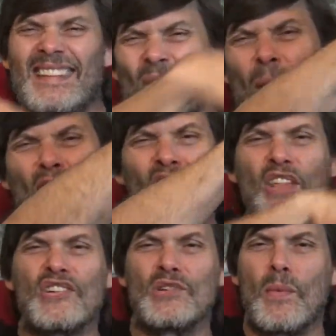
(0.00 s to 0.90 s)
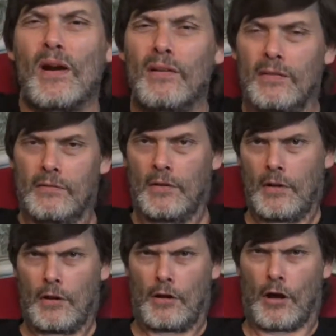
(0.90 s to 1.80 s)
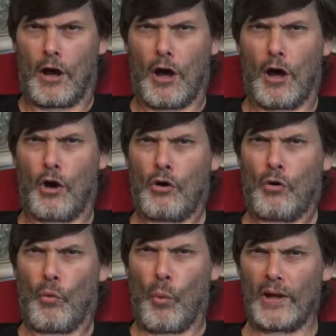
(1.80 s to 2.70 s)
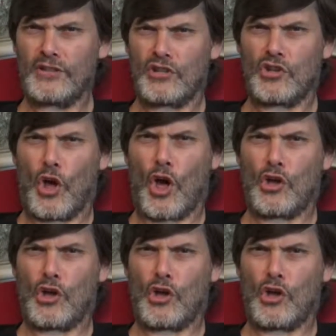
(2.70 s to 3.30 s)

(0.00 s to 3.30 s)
way over there somewhere. What is